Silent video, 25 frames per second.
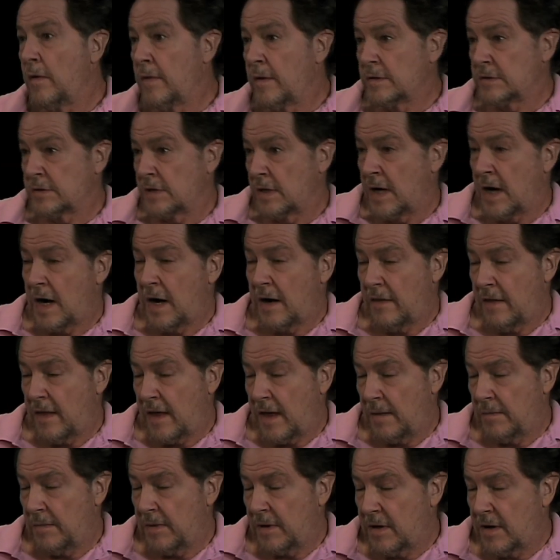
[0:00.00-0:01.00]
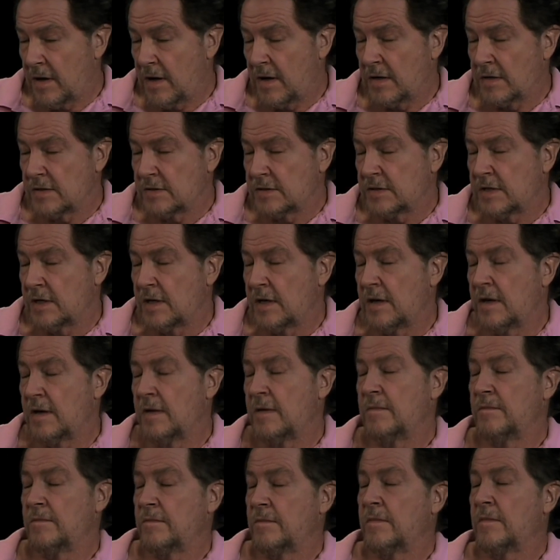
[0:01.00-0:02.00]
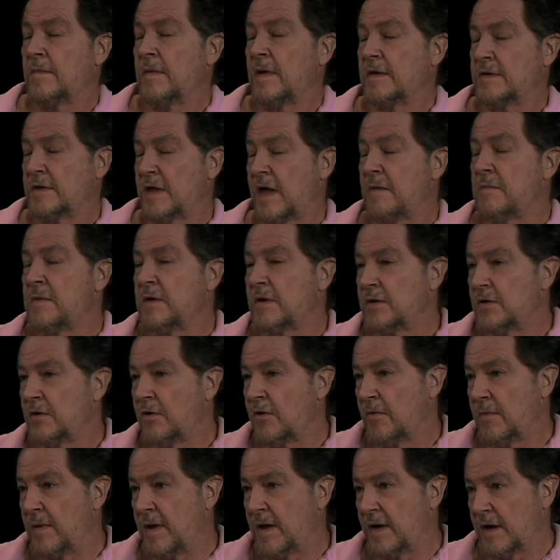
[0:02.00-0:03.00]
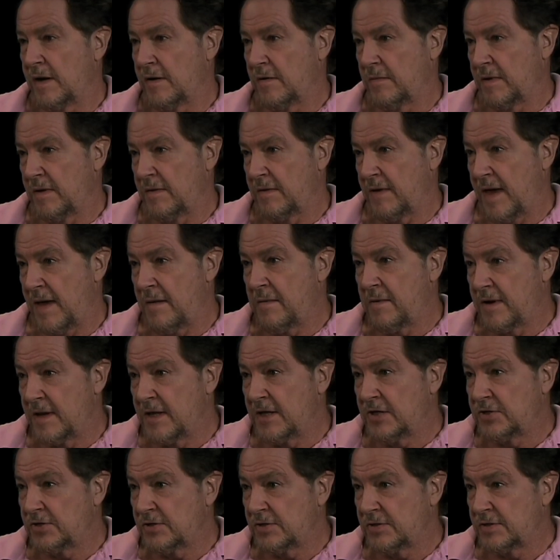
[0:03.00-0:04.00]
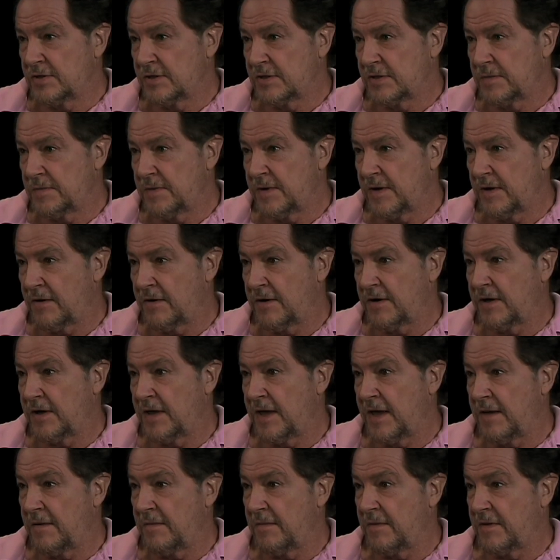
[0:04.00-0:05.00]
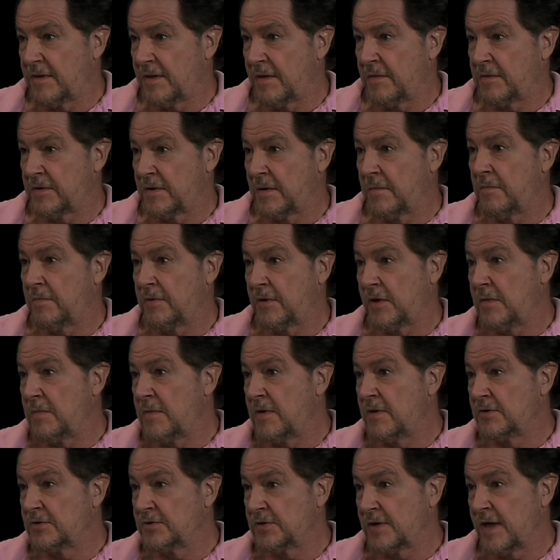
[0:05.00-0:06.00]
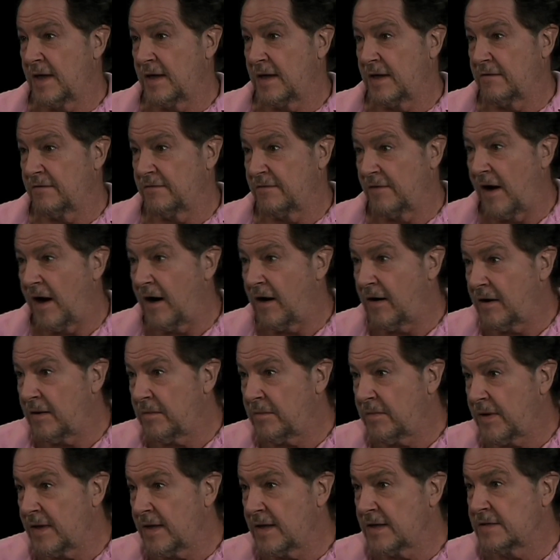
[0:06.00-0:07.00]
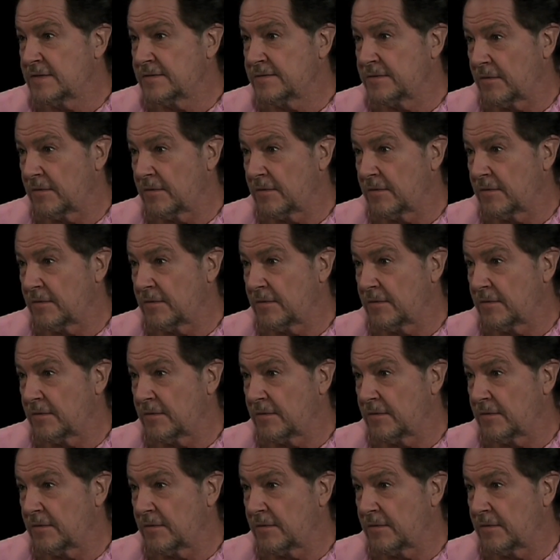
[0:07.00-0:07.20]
Well, there's a lot of that because, as I've been told by a number of people, ammunition's disappearing. You can't. Some communities you can't get firing pins